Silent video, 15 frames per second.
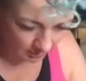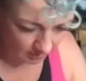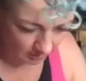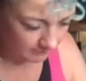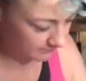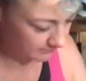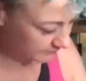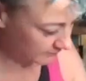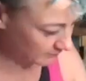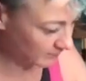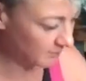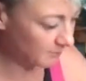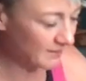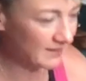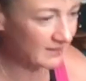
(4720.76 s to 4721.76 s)
I'm not. I'm
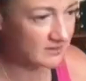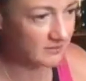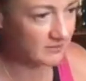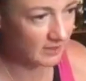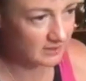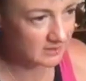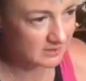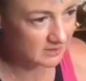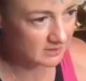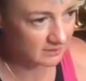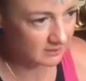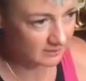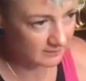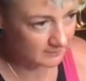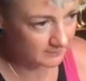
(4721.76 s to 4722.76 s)
going to mix first,
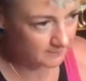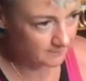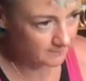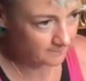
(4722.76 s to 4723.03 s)
aren't I?